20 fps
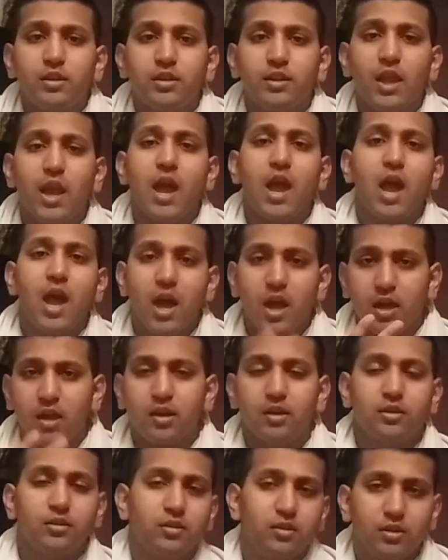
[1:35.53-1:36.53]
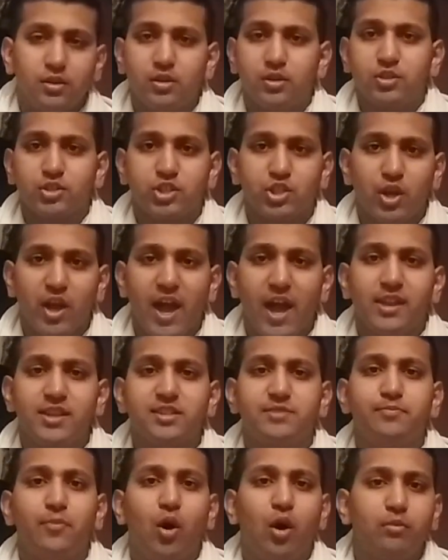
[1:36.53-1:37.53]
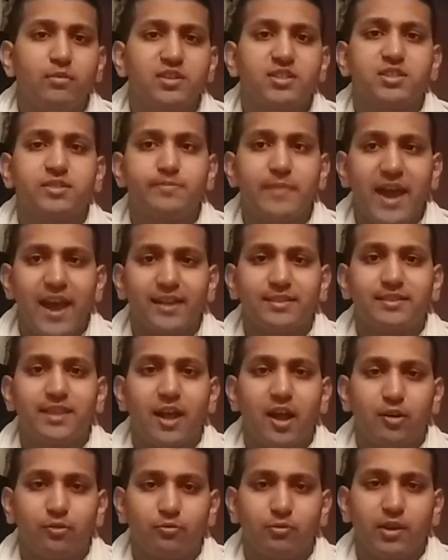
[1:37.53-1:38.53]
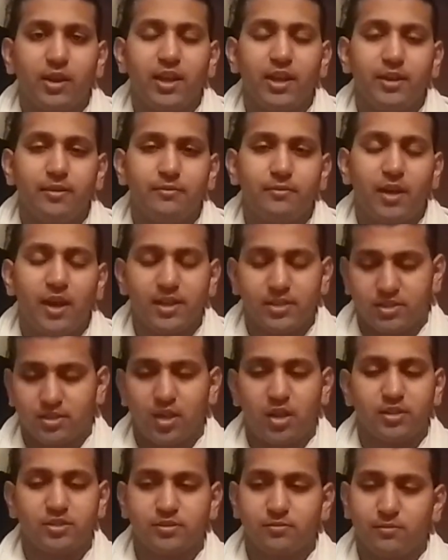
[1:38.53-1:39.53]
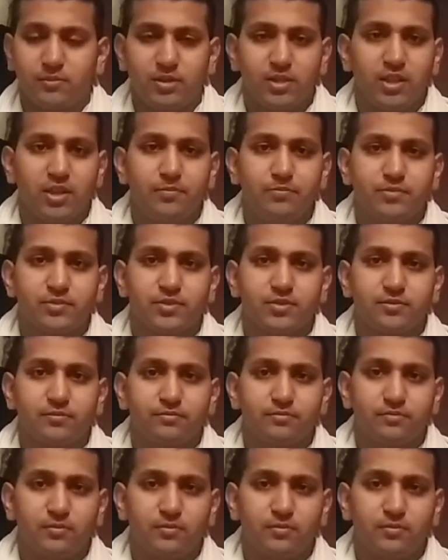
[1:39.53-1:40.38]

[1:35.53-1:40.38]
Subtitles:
Yeah, show had his moment SmackDown, right? I saw some clips.